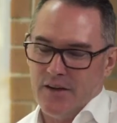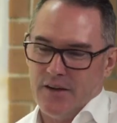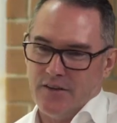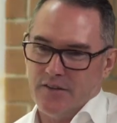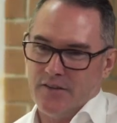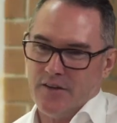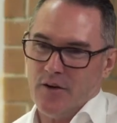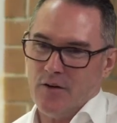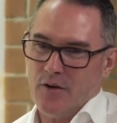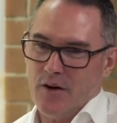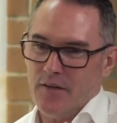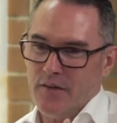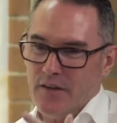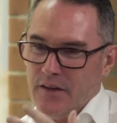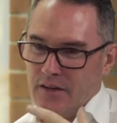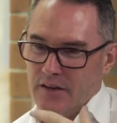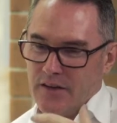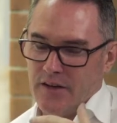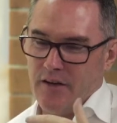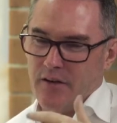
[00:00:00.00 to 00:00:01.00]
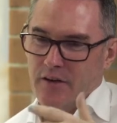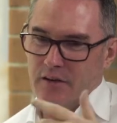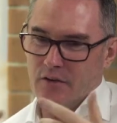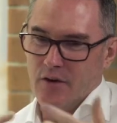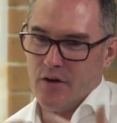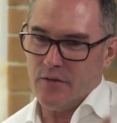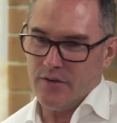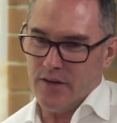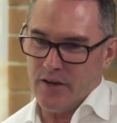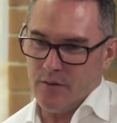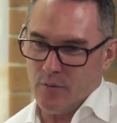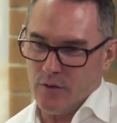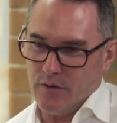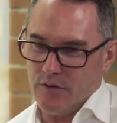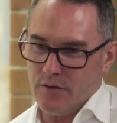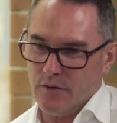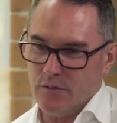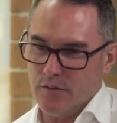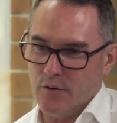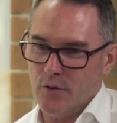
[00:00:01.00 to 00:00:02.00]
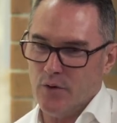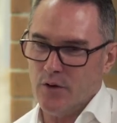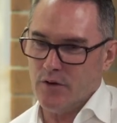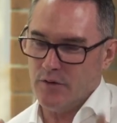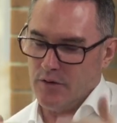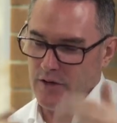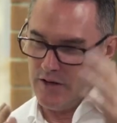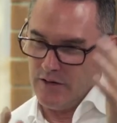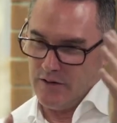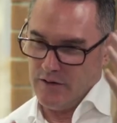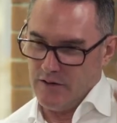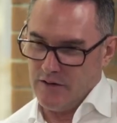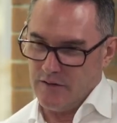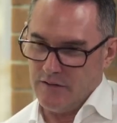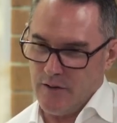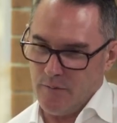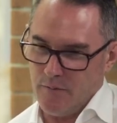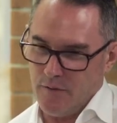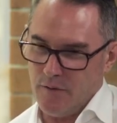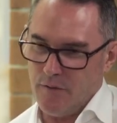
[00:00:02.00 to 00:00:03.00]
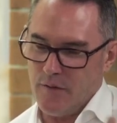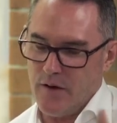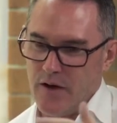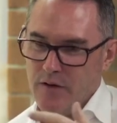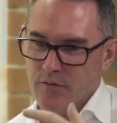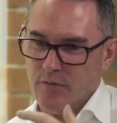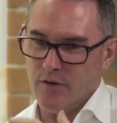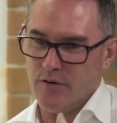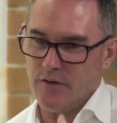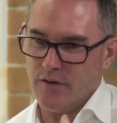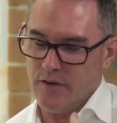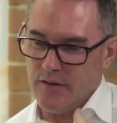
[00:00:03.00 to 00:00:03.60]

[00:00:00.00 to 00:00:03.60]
So I think, you know, as I've done with divert and except for favourites,